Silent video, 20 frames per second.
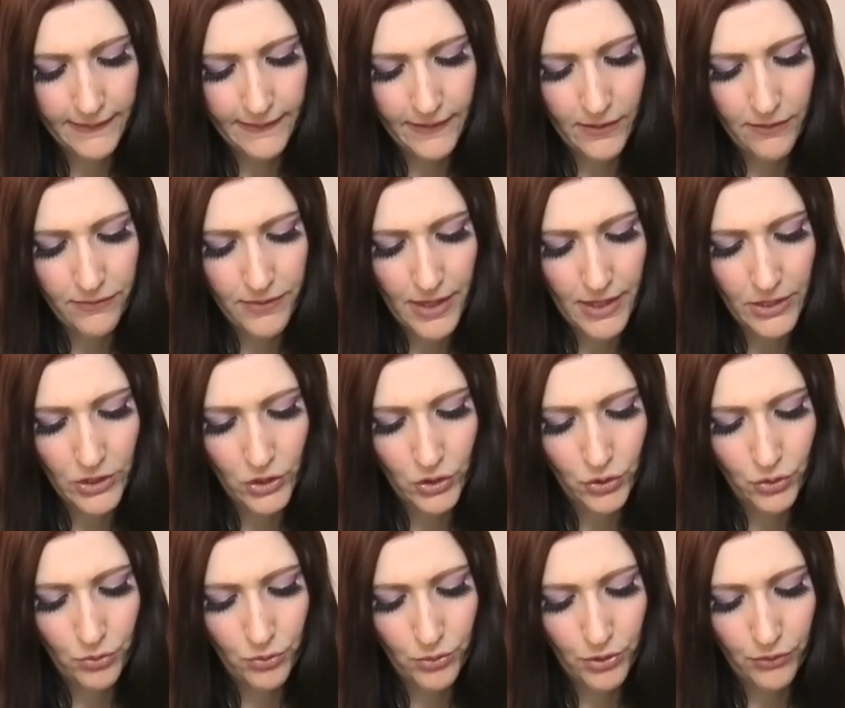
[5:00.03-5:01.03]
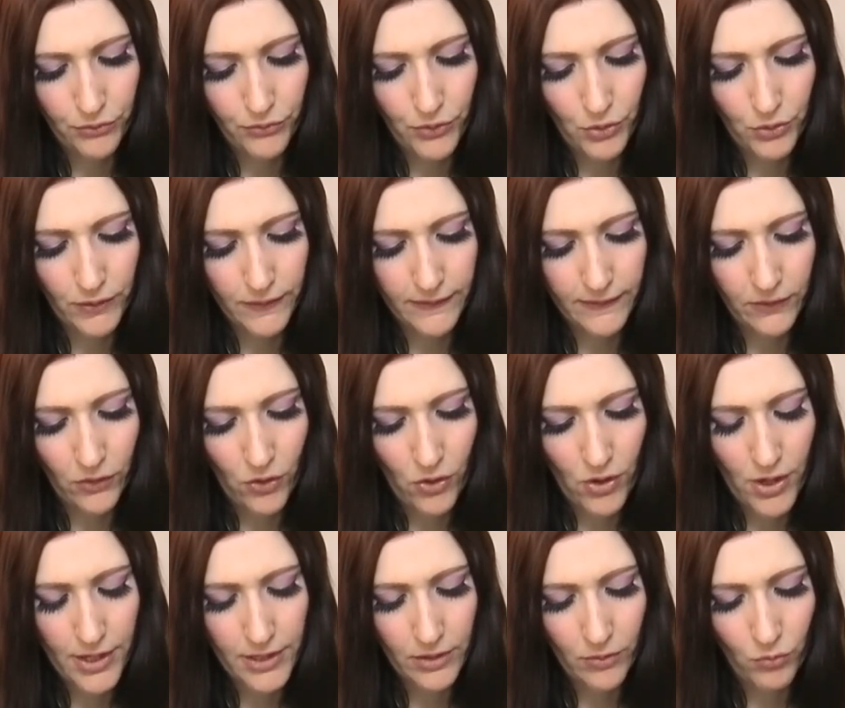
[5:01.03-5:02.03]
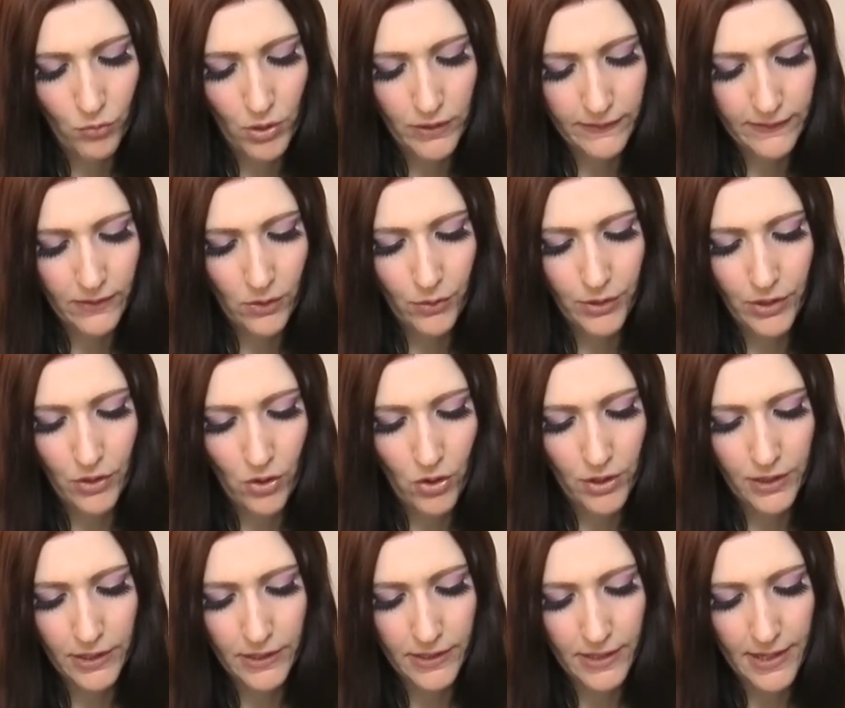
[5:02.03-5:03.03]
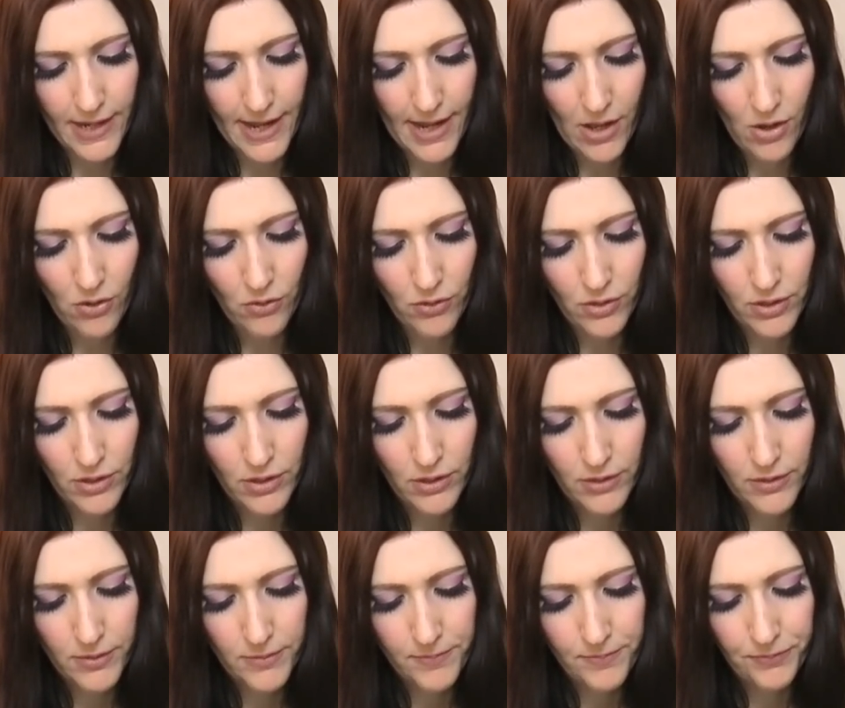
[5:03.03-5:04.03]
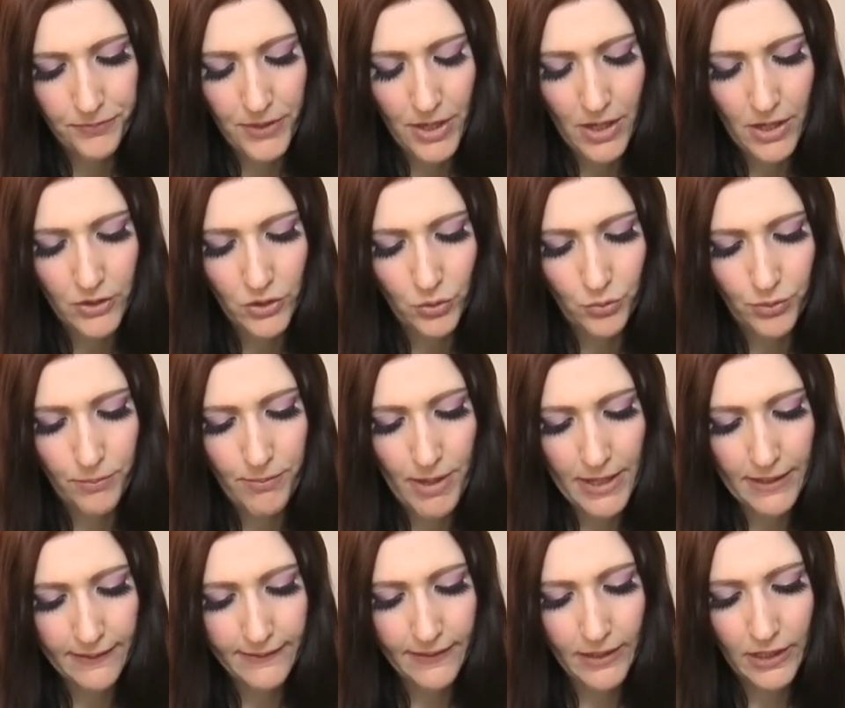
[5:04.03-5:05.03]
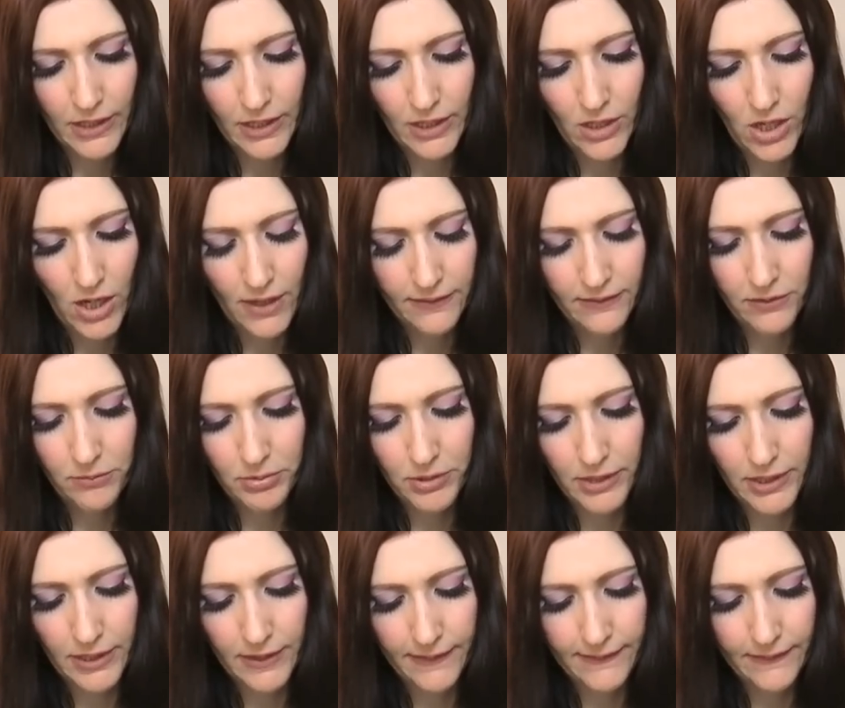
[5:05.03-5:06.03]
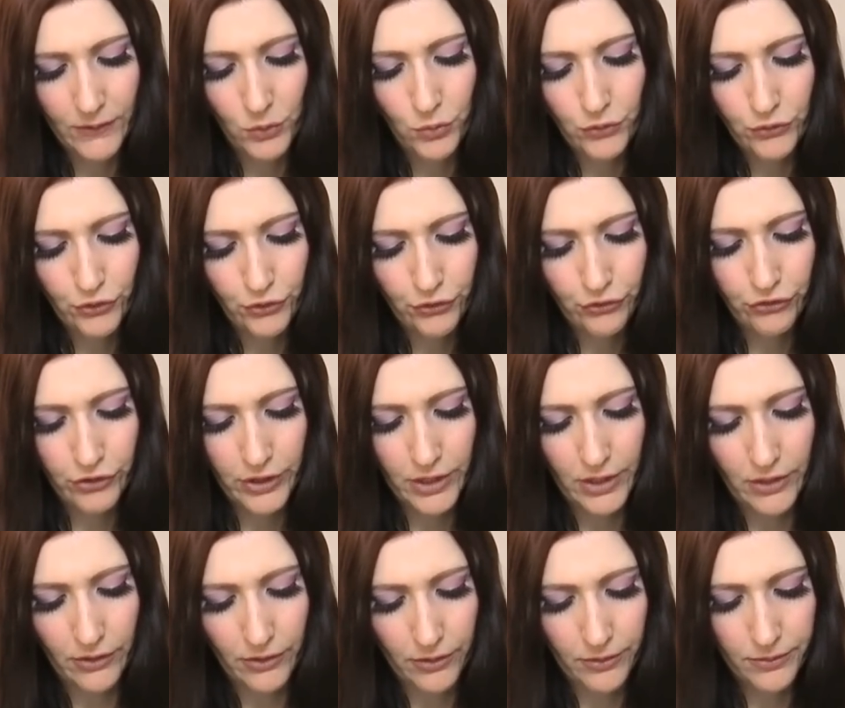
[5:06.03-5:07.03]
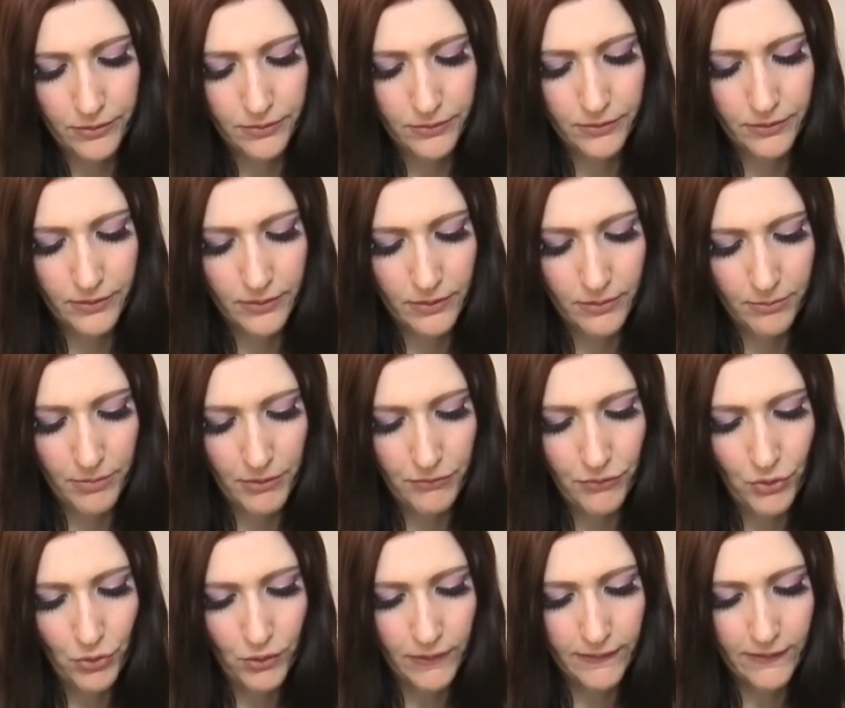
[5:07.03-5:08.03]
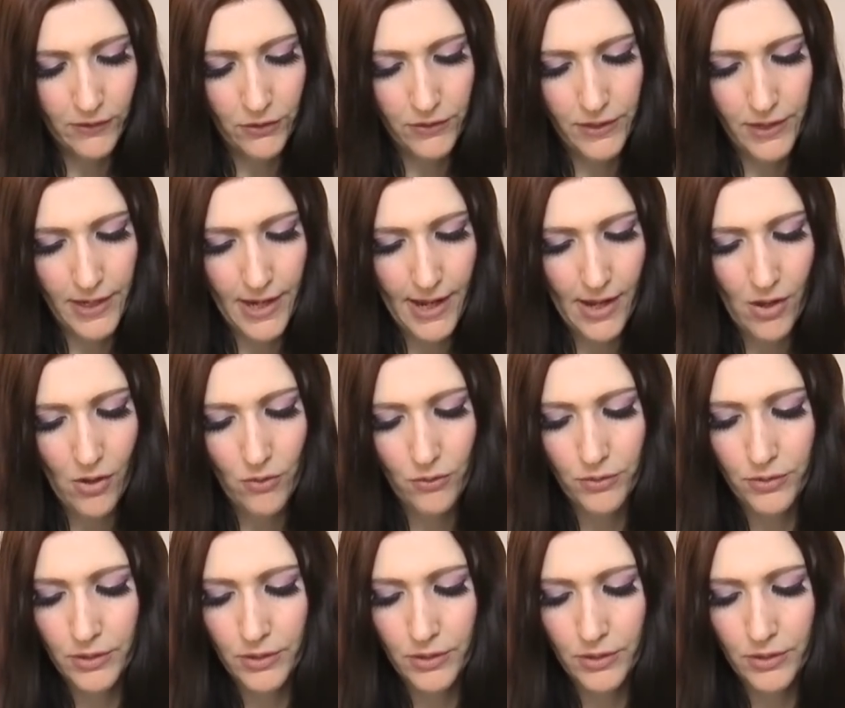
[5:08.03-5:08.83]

of that you were focused on what's going on in the now. Yeah, you were meditating, contemplating, soul searching here, but focused on the now